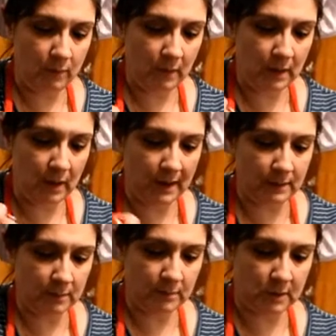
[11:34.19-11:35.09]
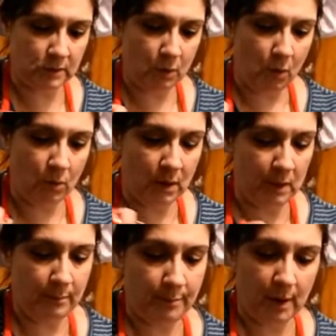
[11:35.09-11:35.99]
really like them this
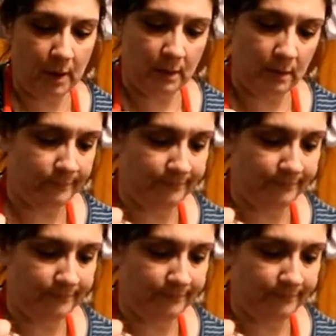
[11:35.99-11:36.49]
golden, but